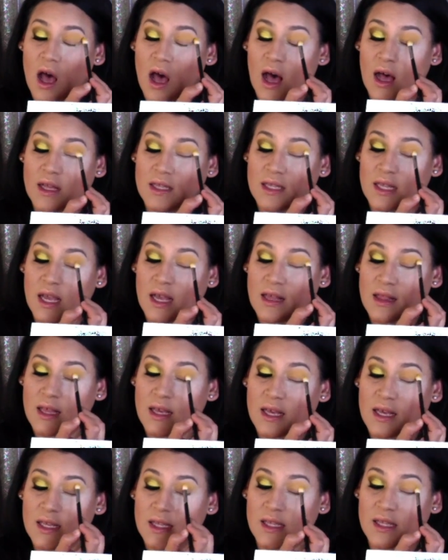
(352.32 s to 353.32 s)
I'll say
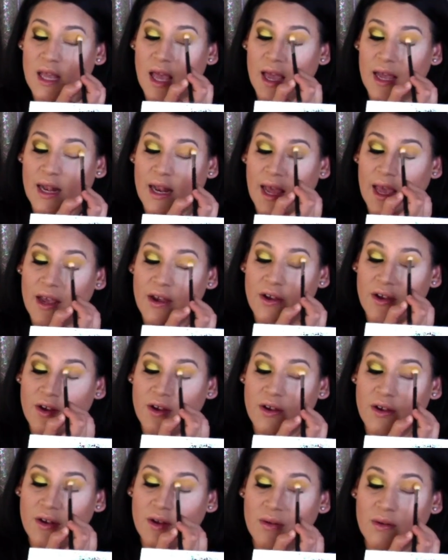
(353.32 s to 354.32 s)
this, I
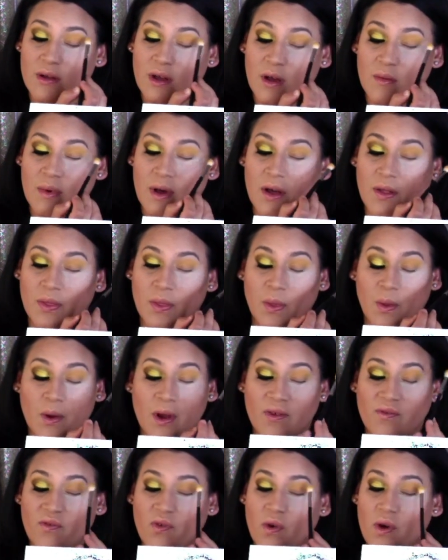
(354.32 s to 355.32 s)
layered about
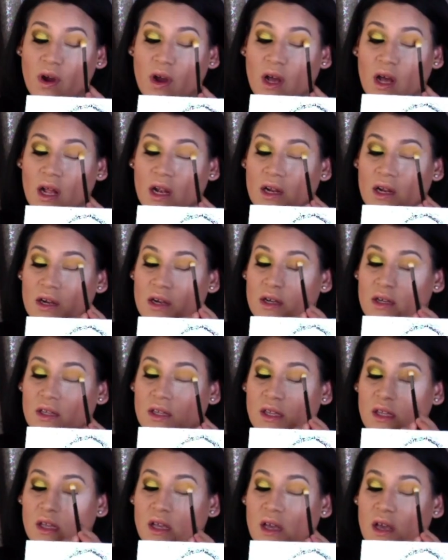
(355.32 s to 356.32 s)
3-4 colors
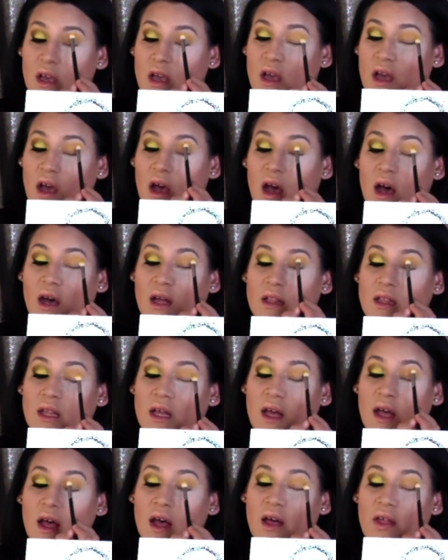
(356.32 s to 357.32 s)
on
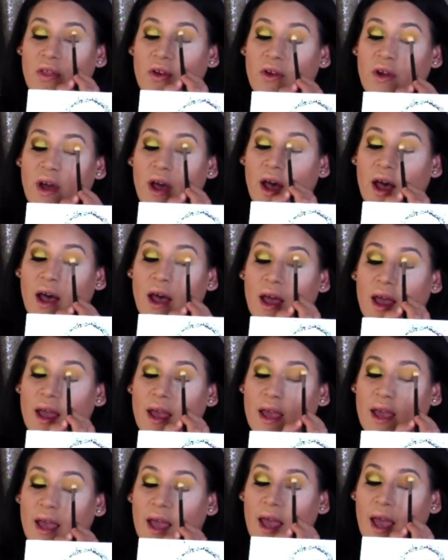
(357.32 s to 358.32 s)
the other
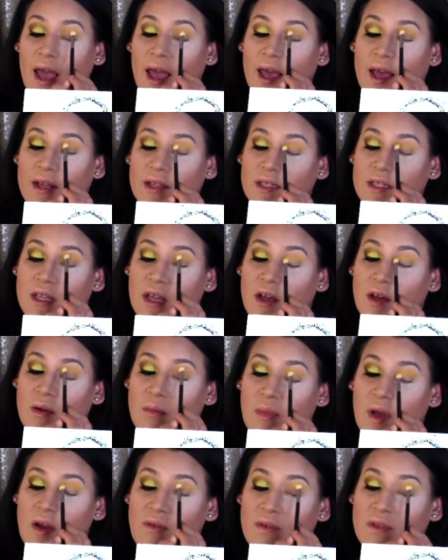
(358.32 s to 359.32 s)
eye, and
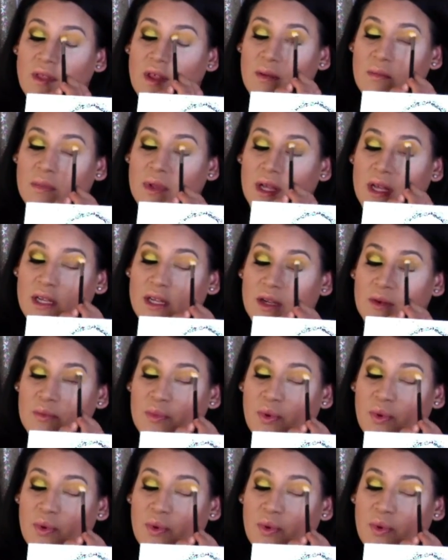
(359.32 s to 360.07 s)
everything blended